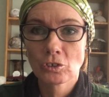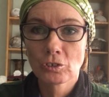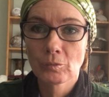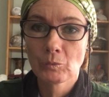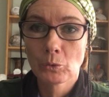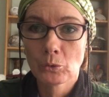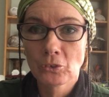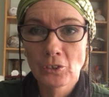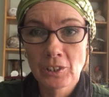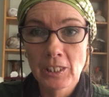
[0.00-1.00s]
to
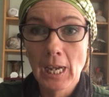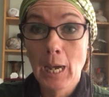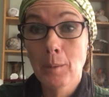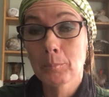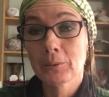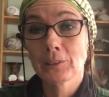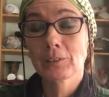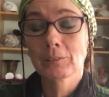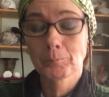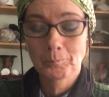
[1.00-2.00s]
divorce that it happened.